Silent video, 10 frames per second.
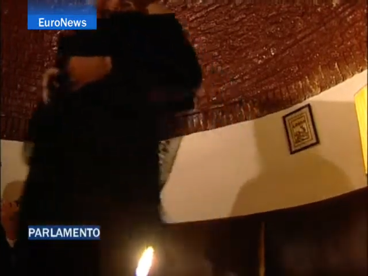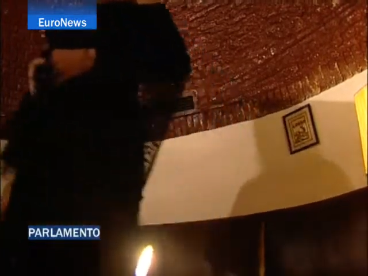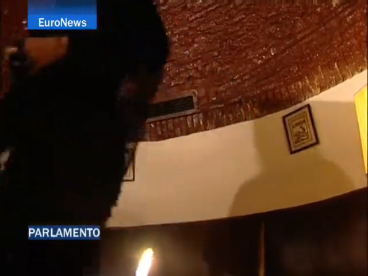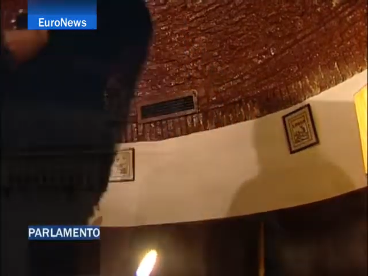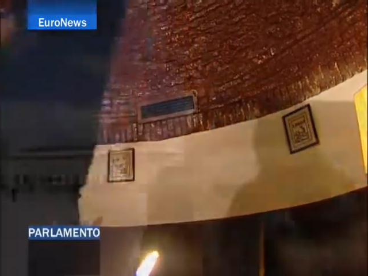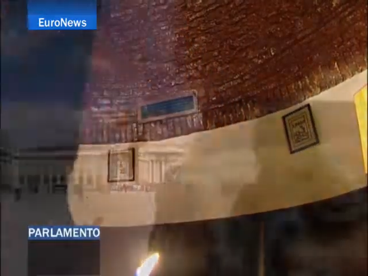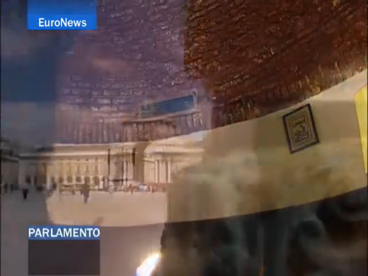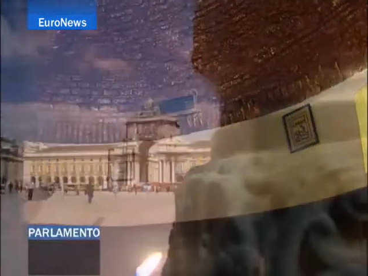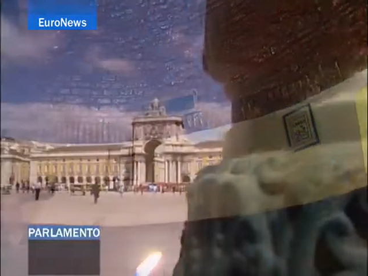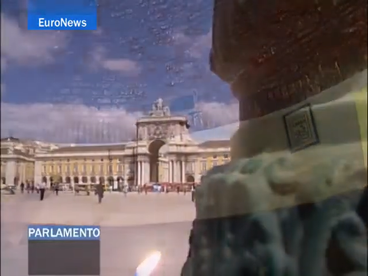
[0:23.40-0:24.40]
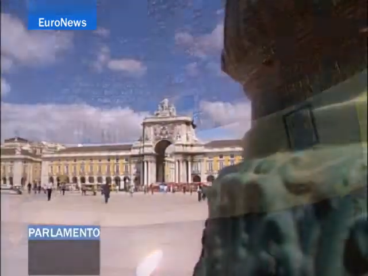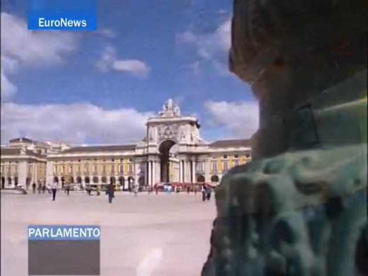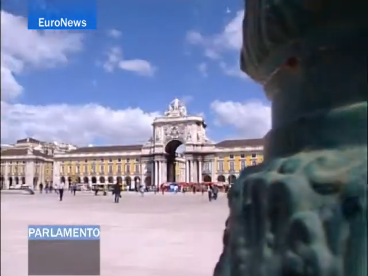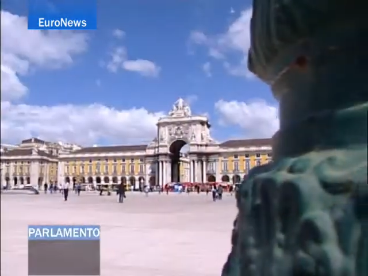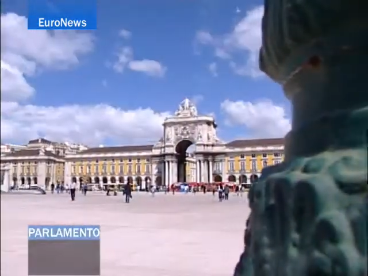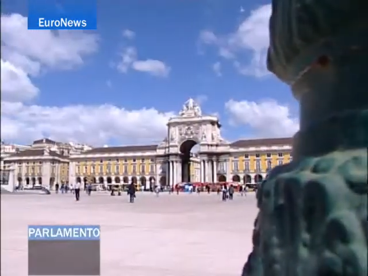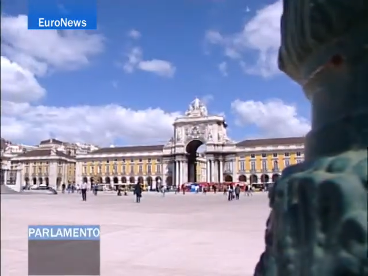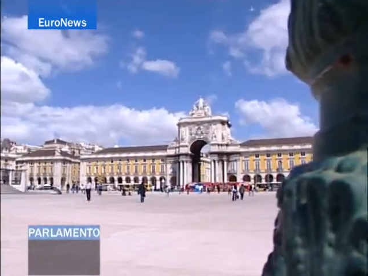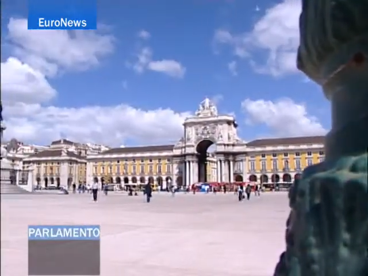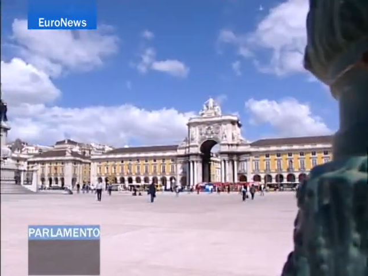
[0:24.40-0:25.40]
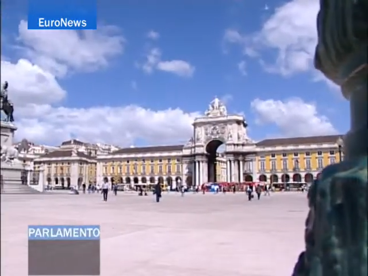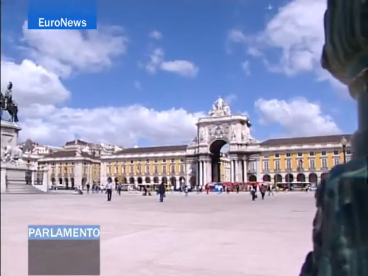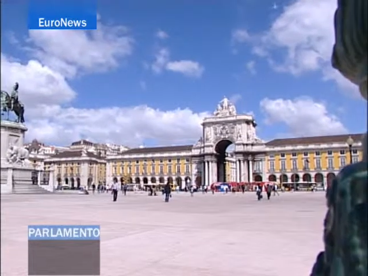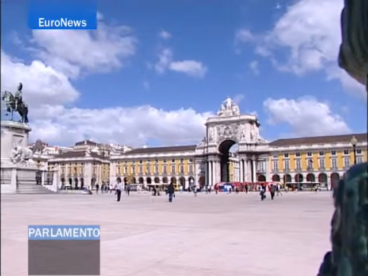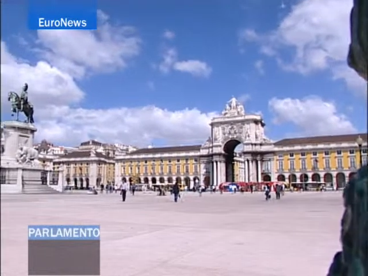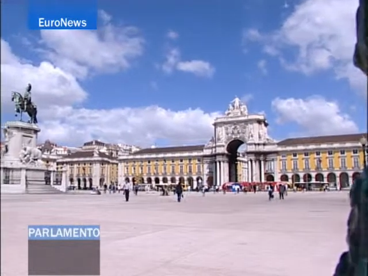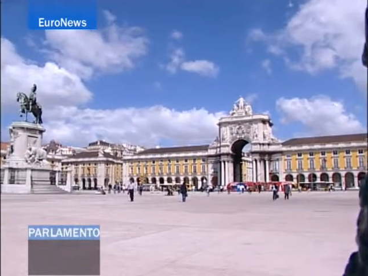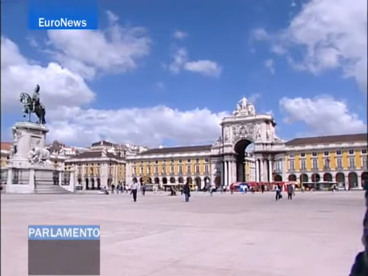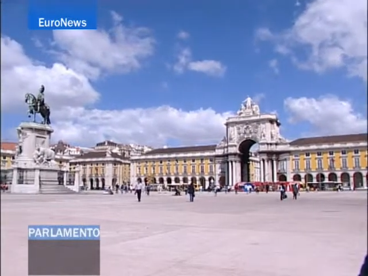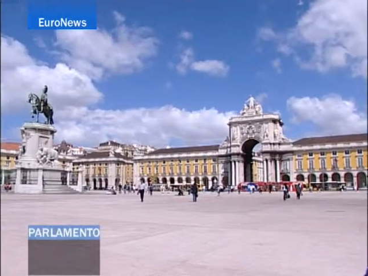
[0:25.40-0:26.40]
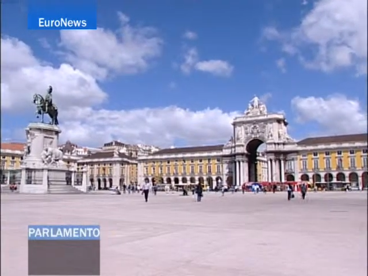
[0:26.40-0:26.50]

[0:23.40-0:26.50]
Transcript: (no speaker visible)